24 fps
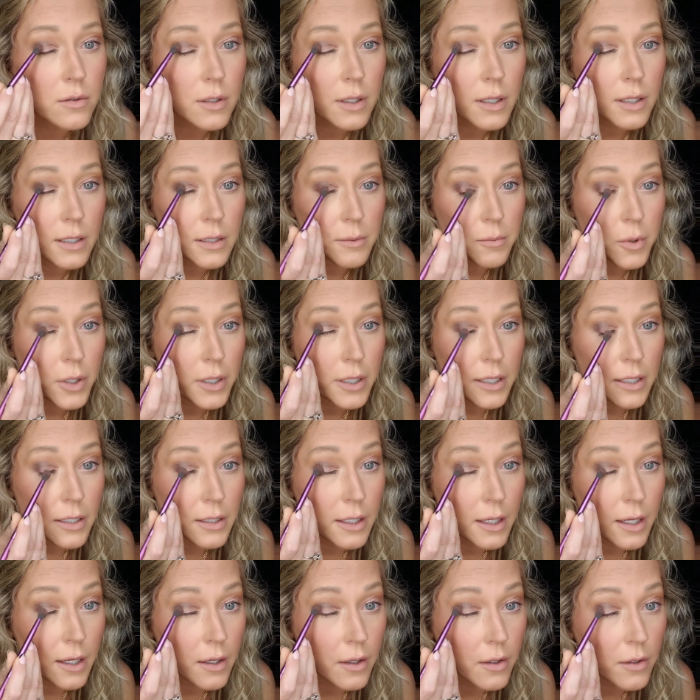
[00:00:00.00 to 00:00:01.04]
Kind of bring it
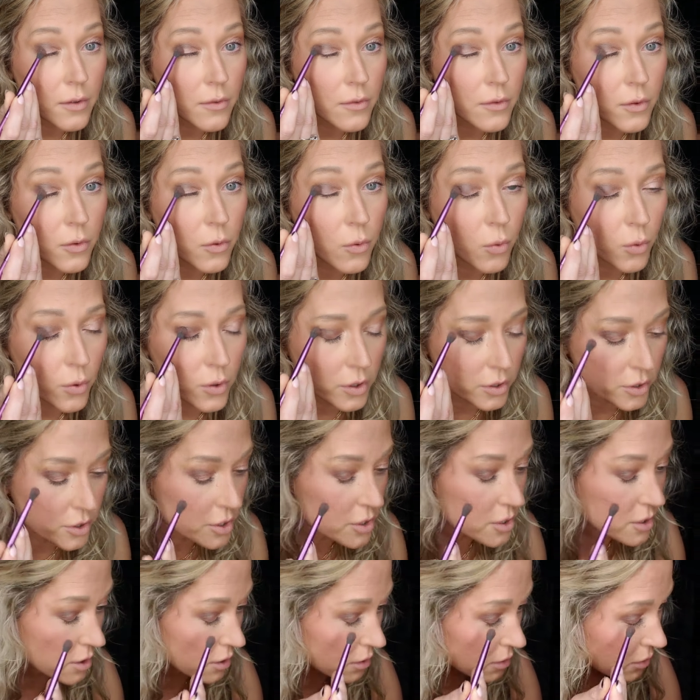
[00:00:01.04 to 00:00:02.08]
down on the corner
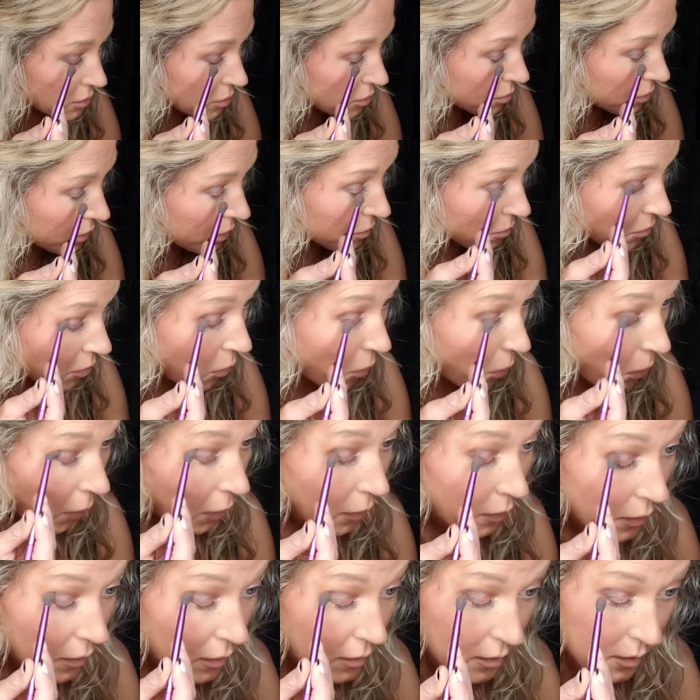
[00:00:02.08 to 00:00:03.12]
just a little bit
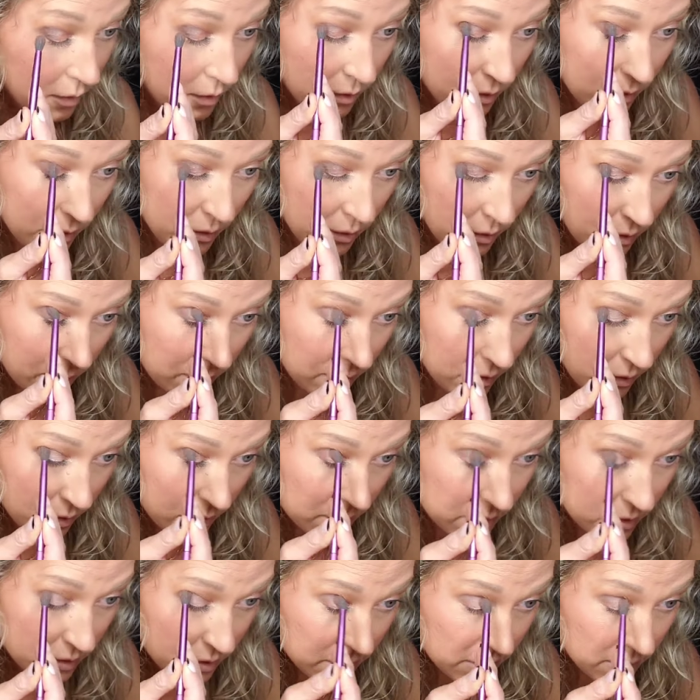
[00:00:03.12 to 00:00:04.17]
more.
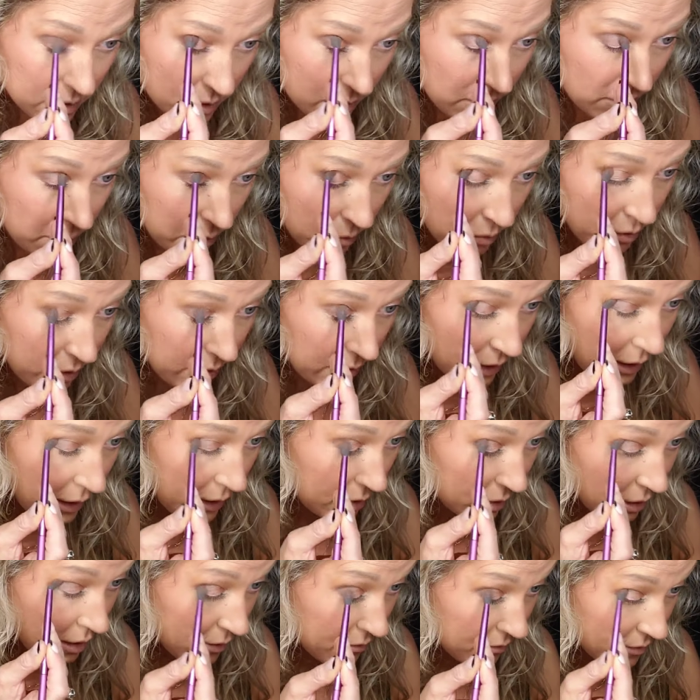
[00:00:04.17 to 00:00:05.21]
So pretty,
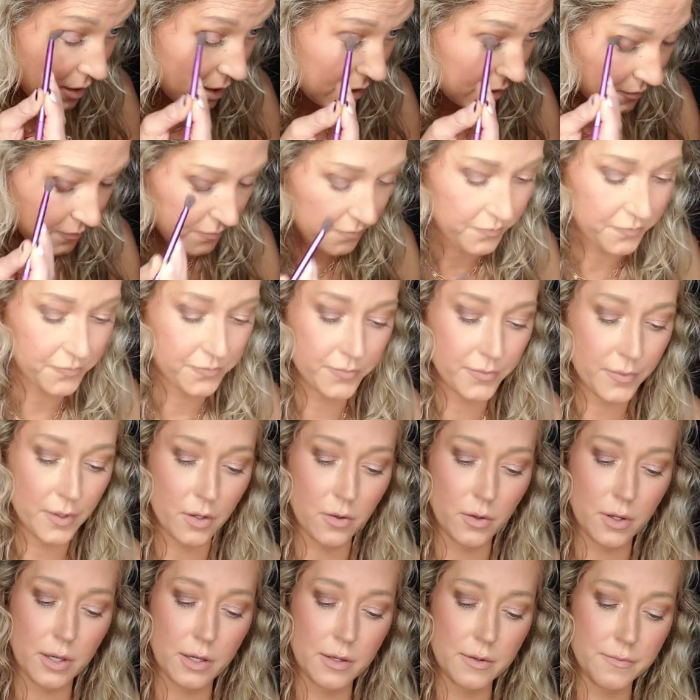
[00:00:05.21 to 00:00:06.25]
love that.
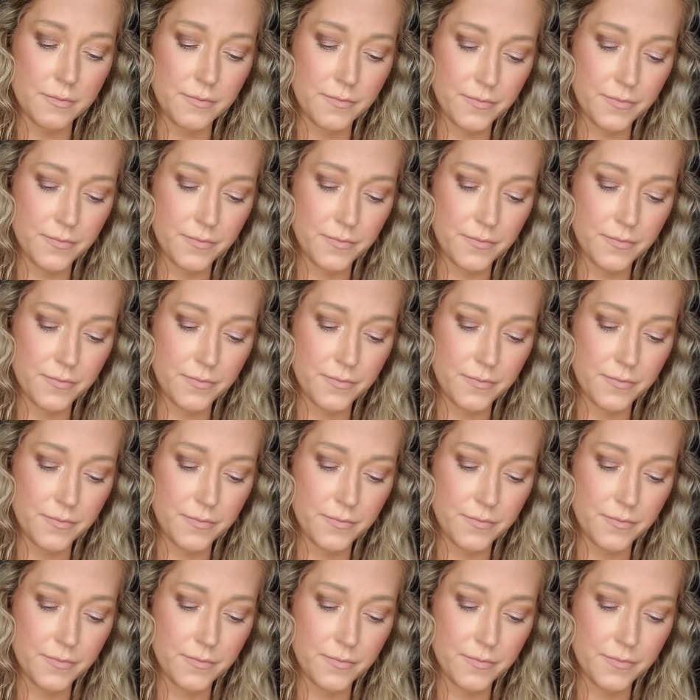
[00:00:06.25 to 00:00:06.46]
Okay.